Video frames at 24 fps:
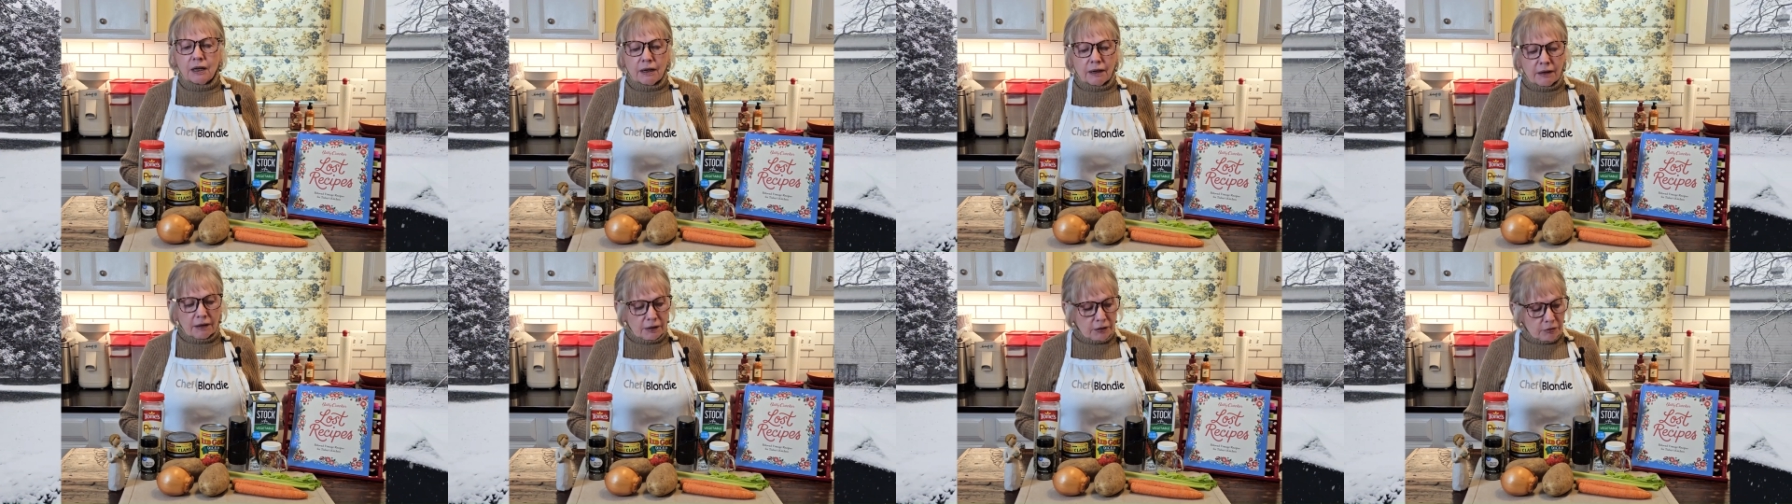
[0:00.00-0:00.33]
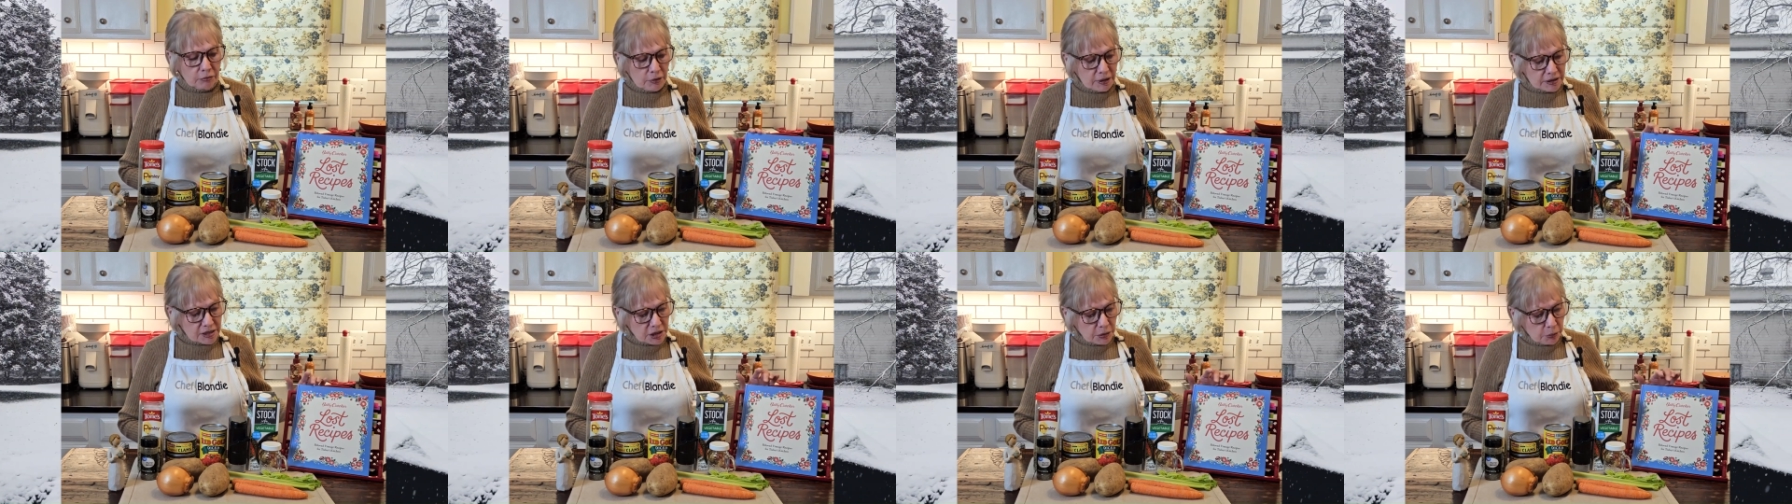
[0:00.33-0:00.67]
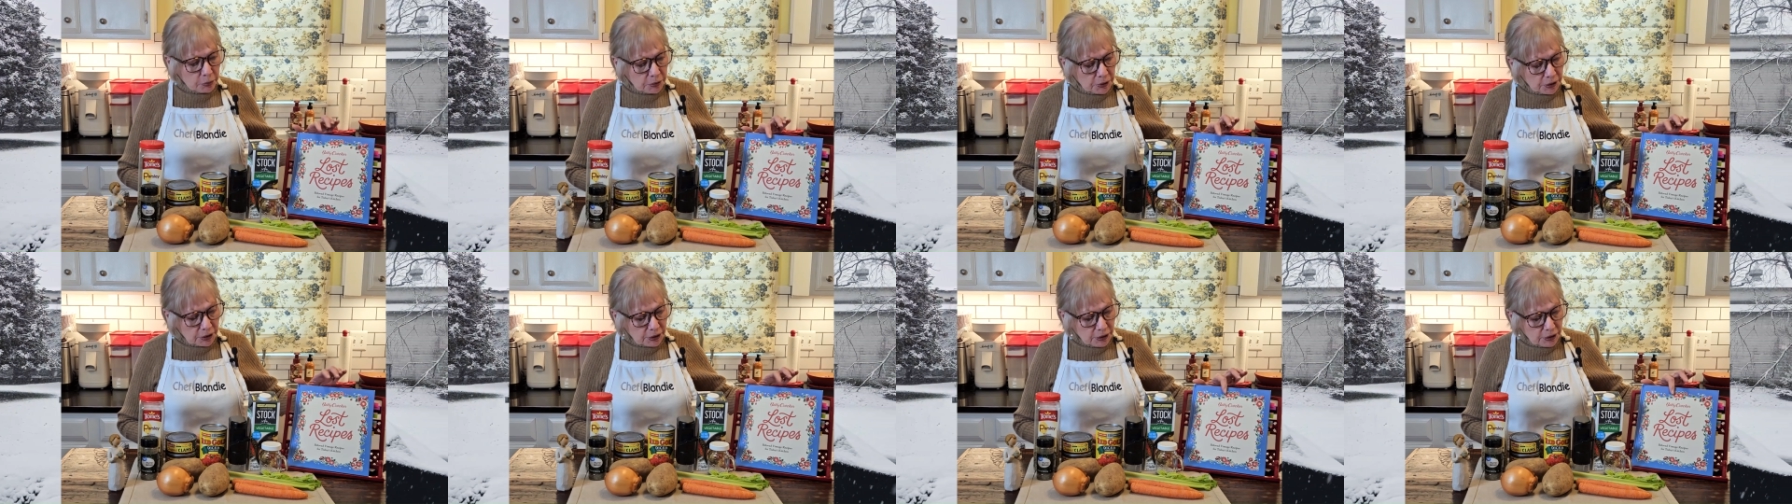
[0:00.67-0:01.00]
a
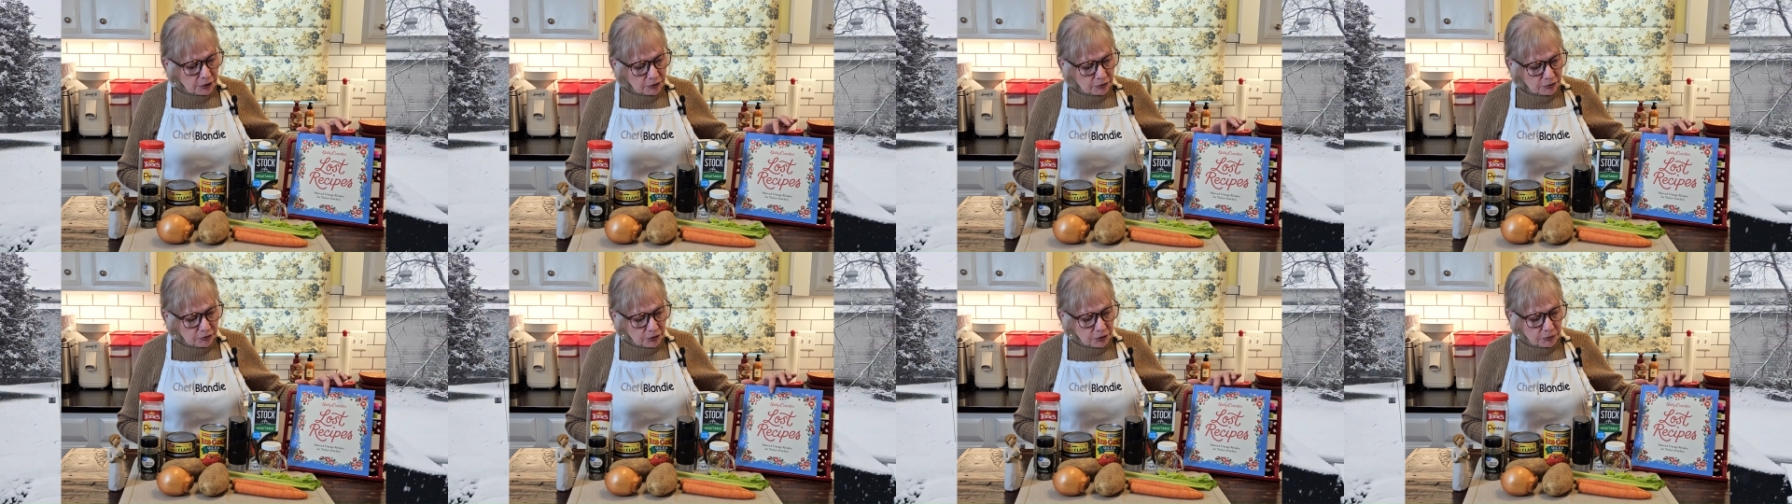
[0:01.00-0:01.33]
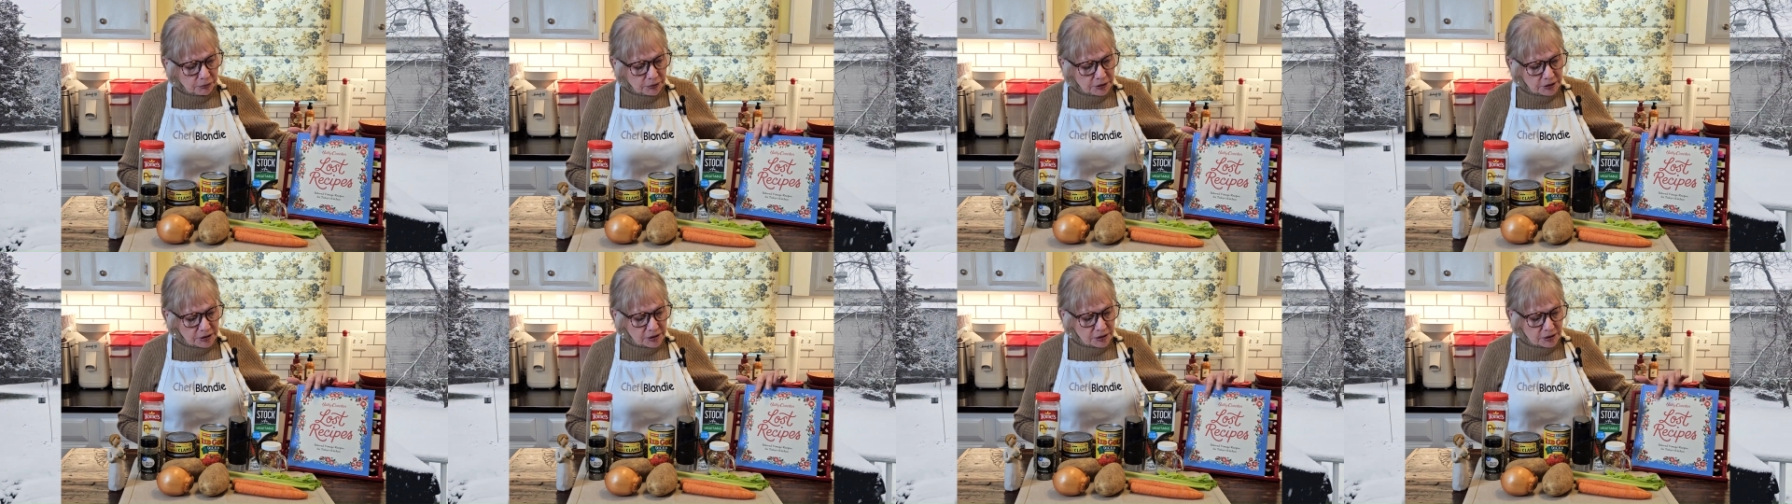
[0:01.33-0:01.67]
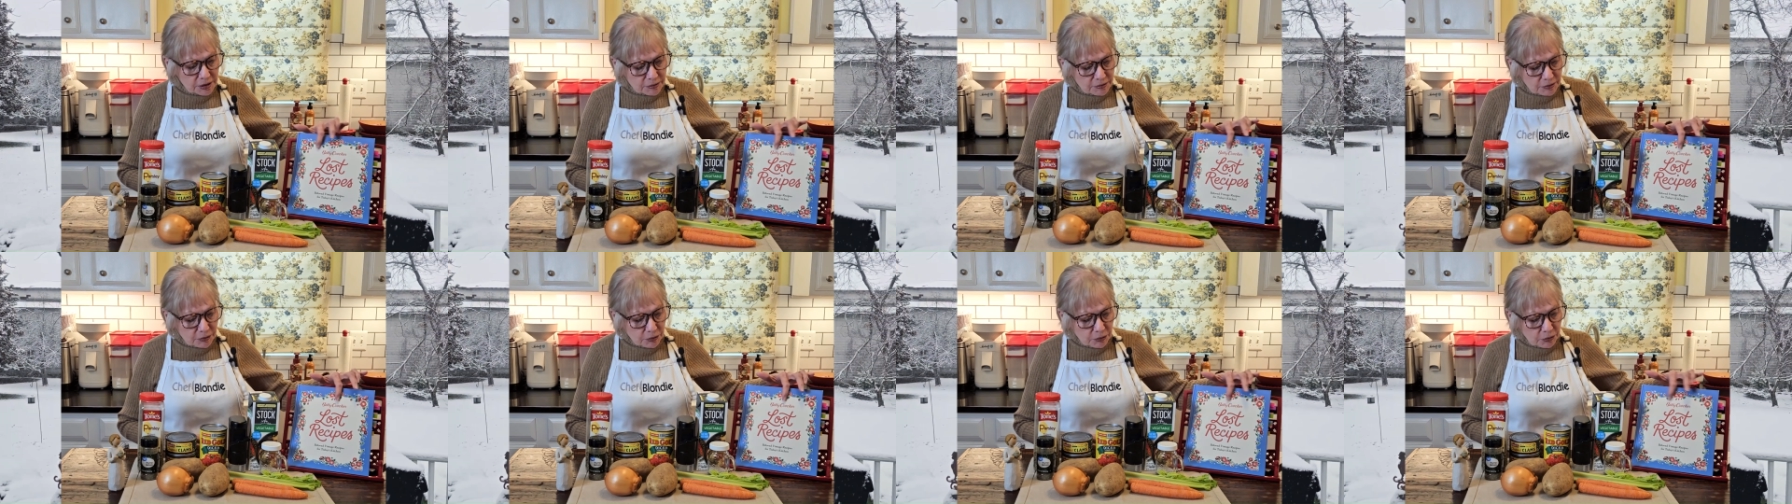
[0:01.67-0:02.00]
recipe from
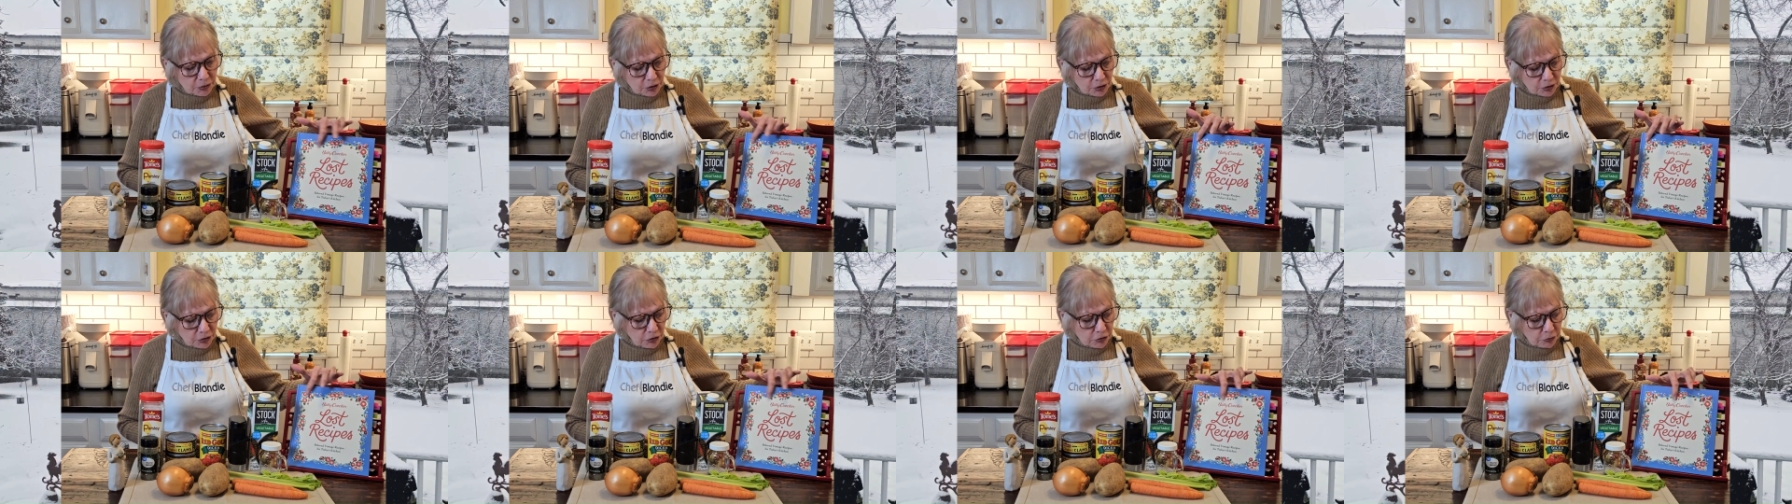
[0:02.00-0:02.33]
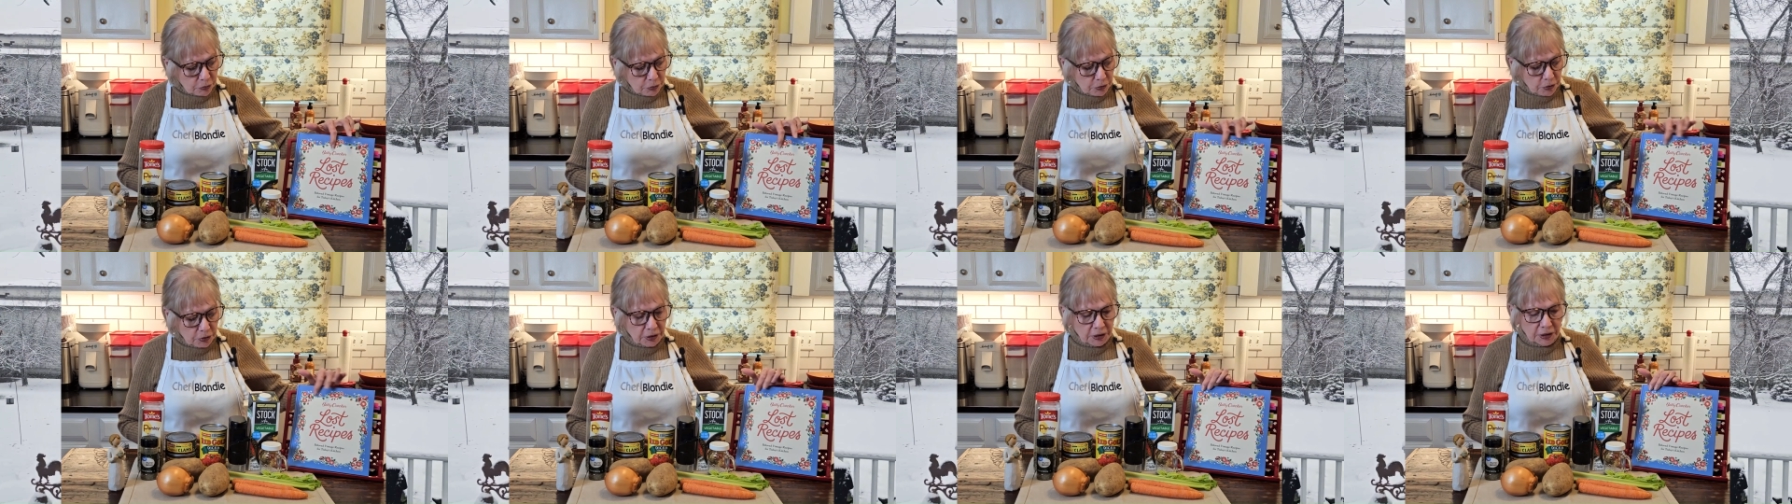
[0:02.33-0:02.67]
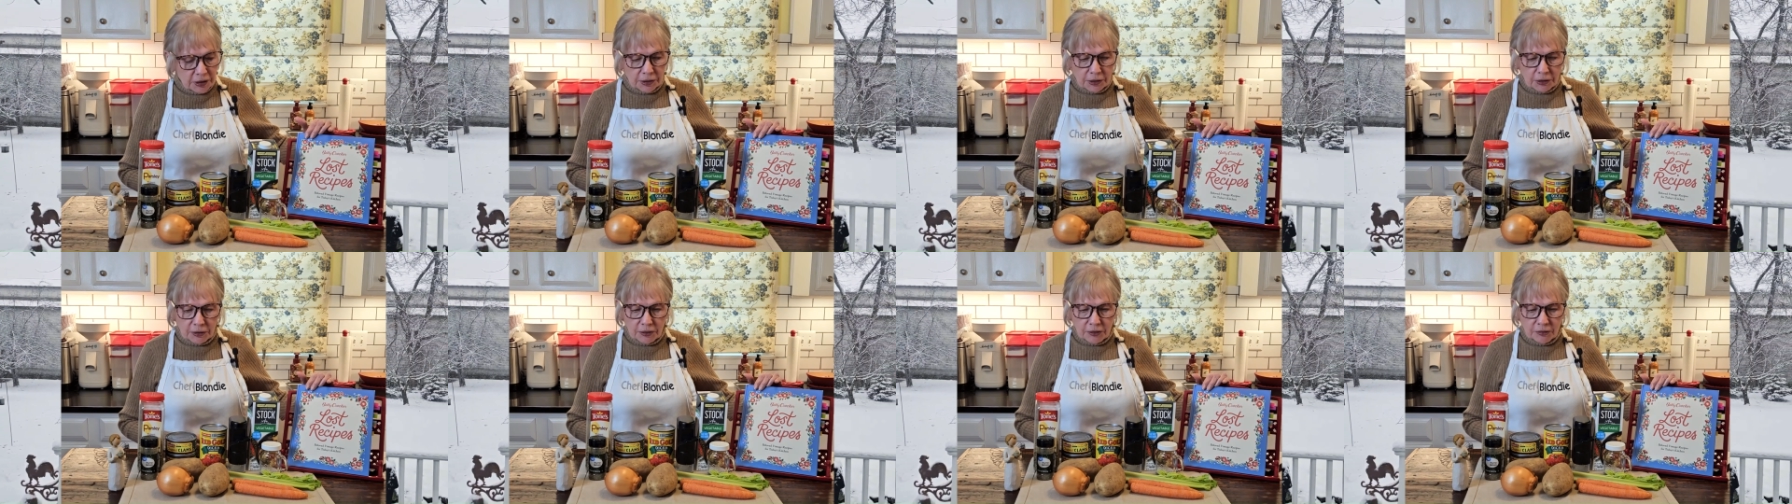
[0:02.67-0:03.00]
this cookbook
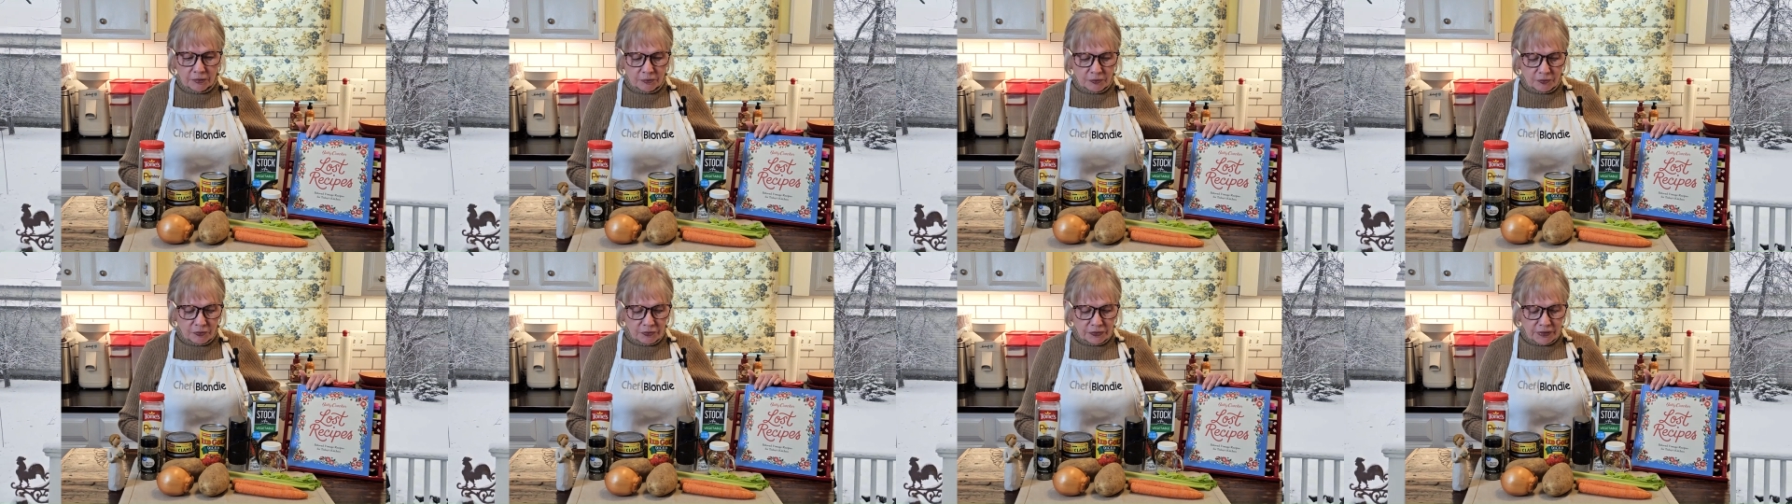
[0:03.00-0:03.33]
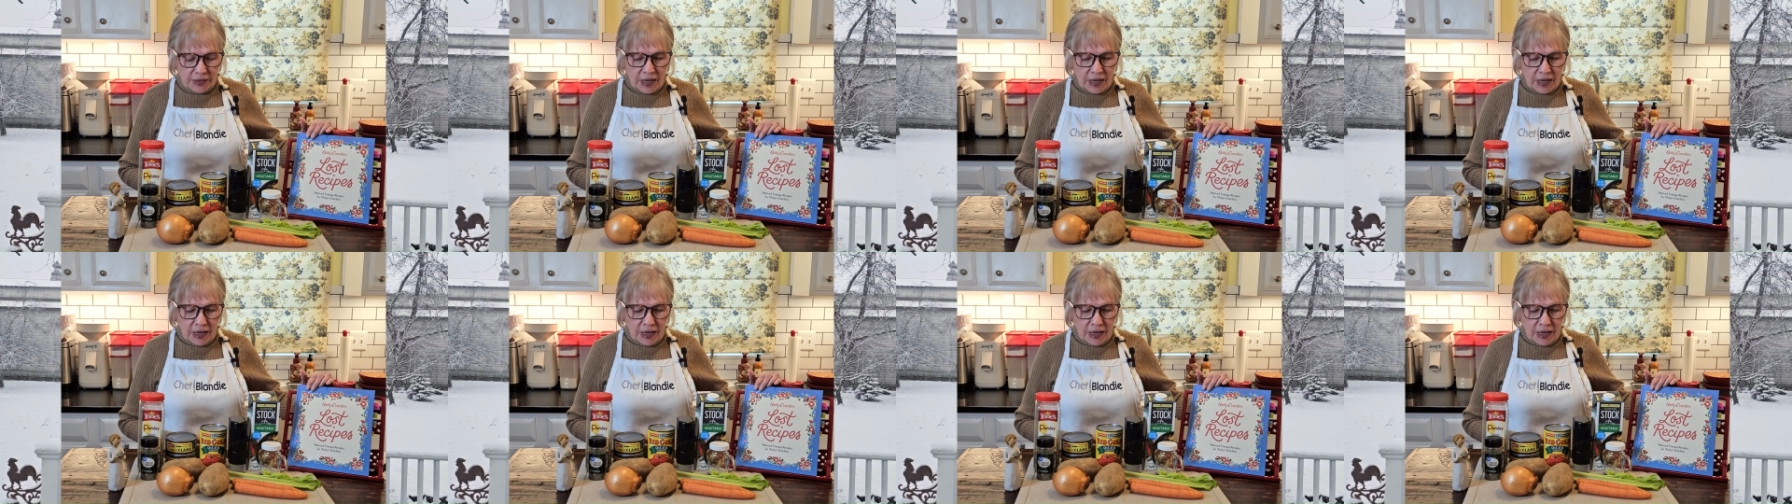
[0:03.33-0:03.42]
here,